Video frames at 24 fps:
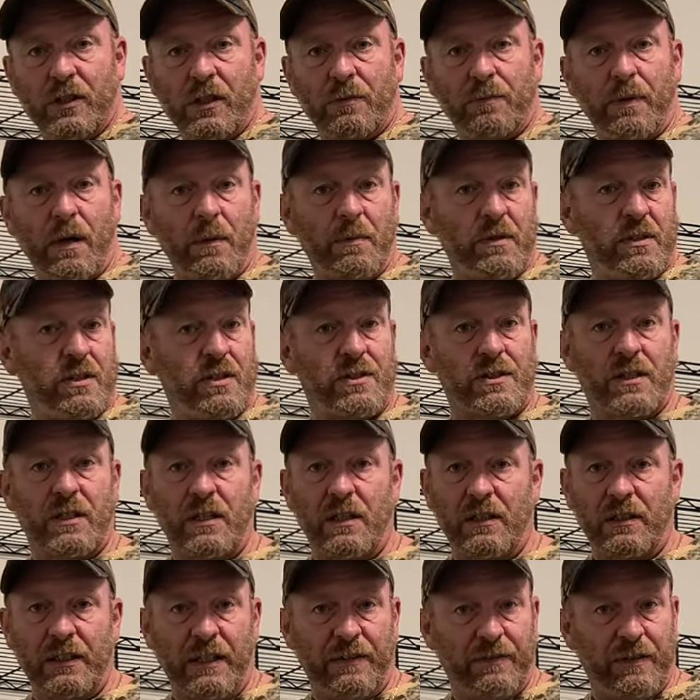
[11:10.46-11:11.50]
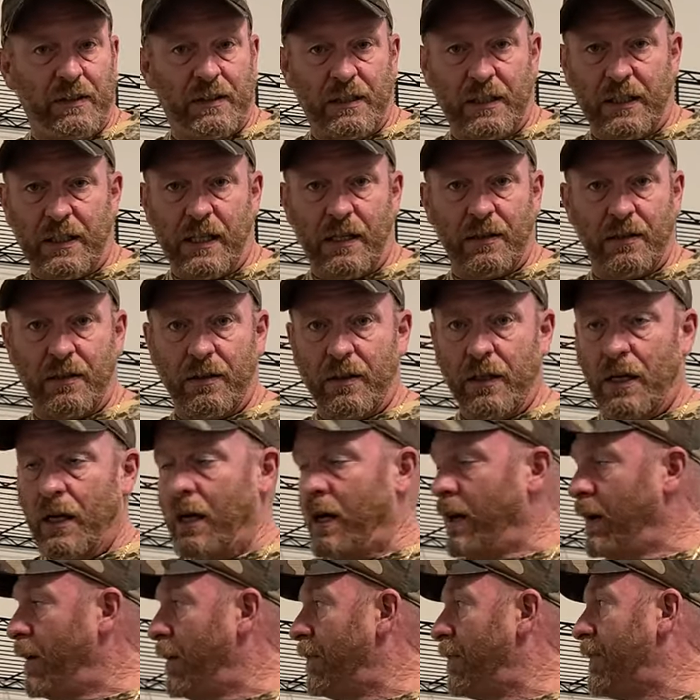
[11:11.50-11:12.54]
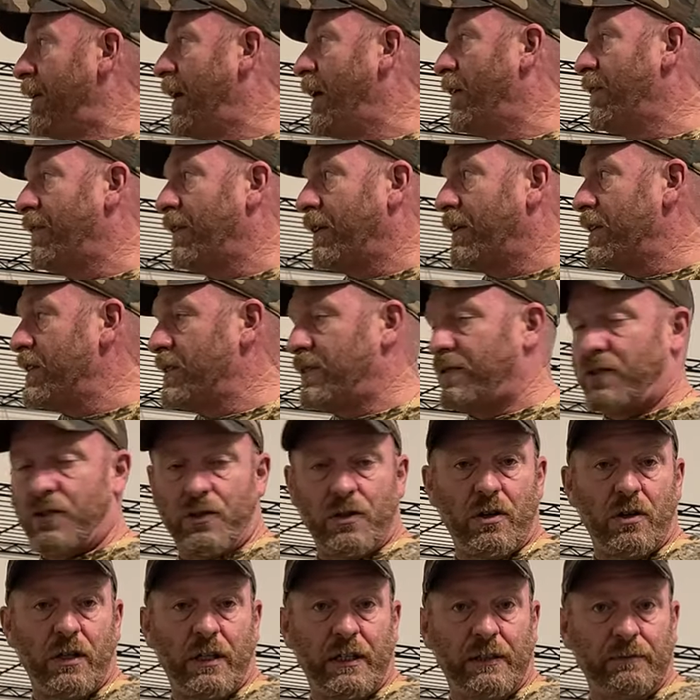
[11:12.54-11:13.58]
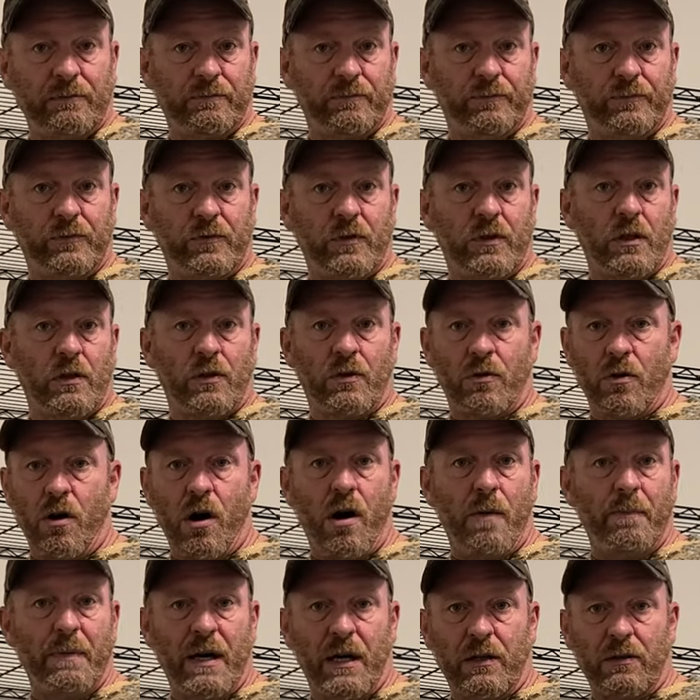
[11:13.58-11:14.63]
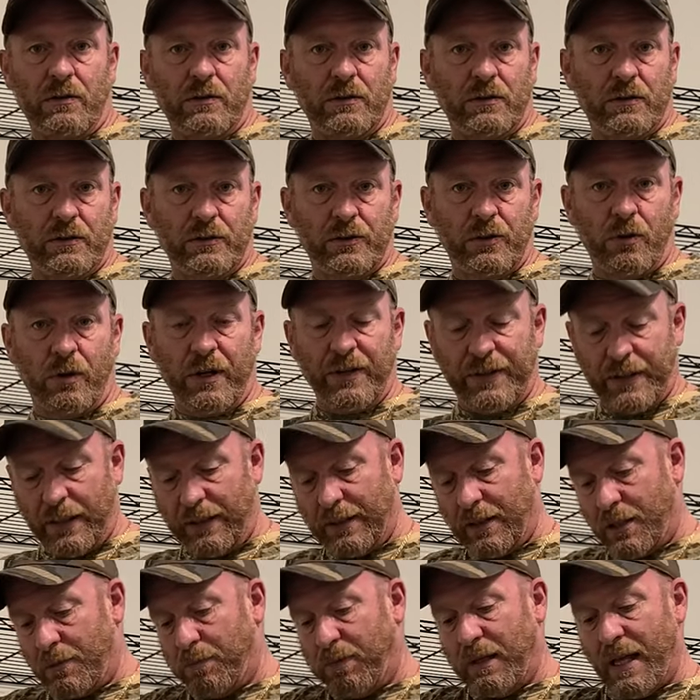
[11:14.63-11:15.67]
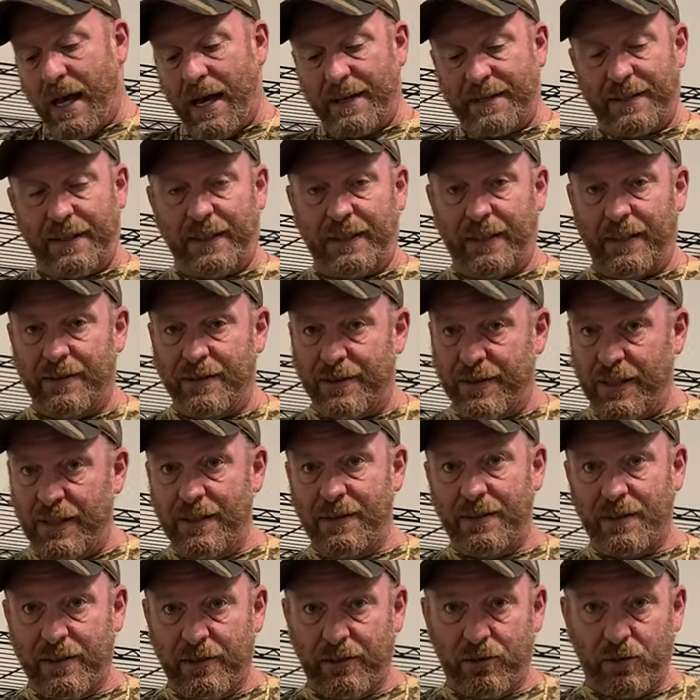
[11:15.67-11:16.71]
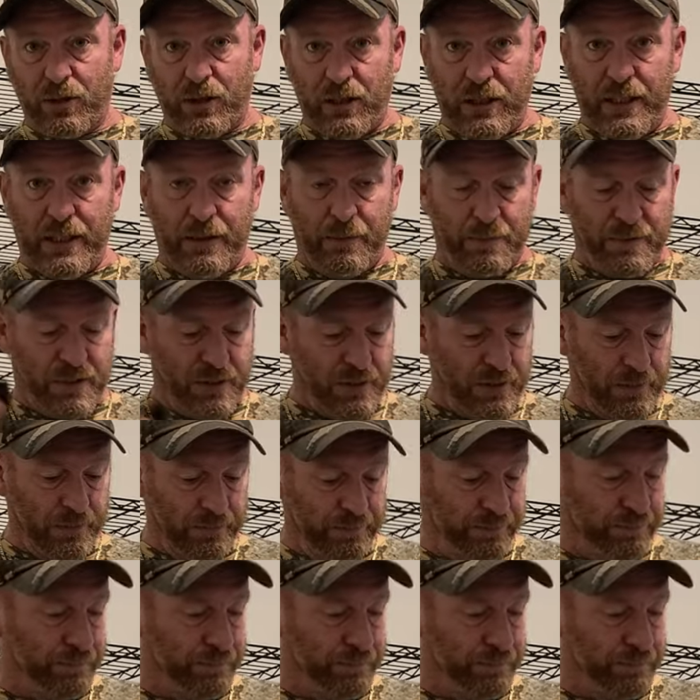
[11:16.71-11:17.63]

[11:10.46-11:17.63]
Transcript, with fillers: you're probably just going to leave it together. They are very sturdy. They're all metal. The only thing that's plastic is these little clips.